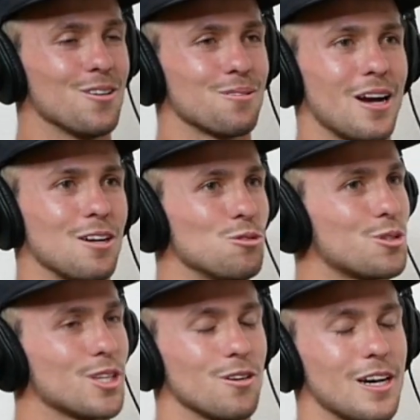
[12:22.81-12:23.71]
the riders were
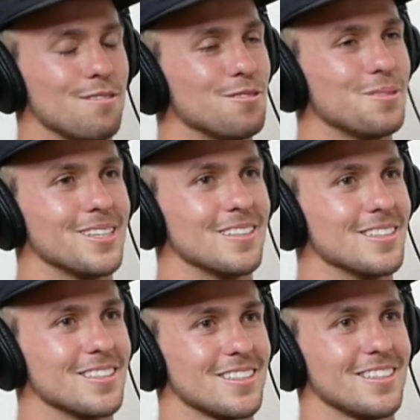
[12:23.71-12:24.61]
so hyped for me. It
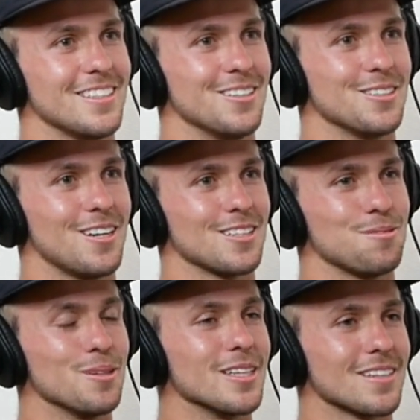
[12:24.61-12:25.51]
was it was awesome
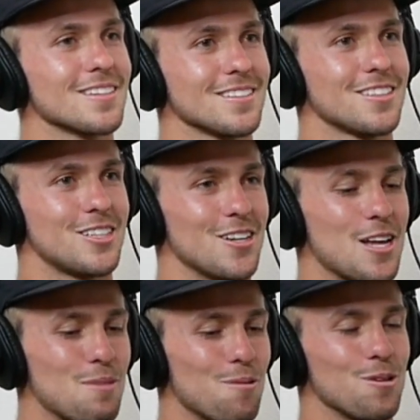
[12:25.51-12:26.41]
to like share that
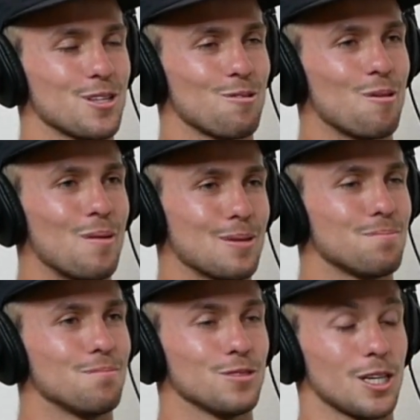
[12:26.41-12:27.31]
moment with some of my best
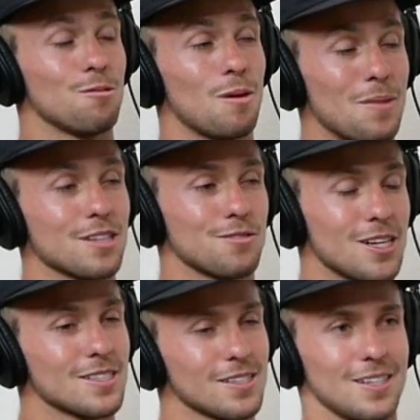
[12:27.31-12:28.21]
some of my best friends.